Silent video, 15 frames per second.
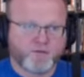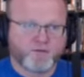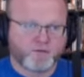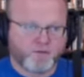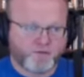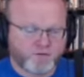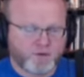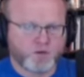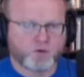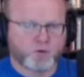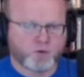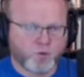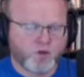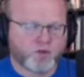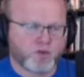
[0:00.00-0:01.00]

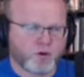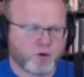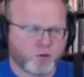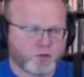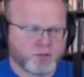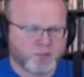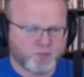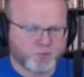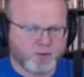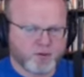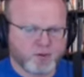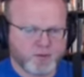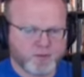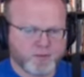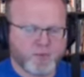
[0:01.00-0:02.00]
filled with the Holy
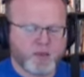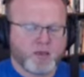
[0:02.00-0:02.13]
Spirit.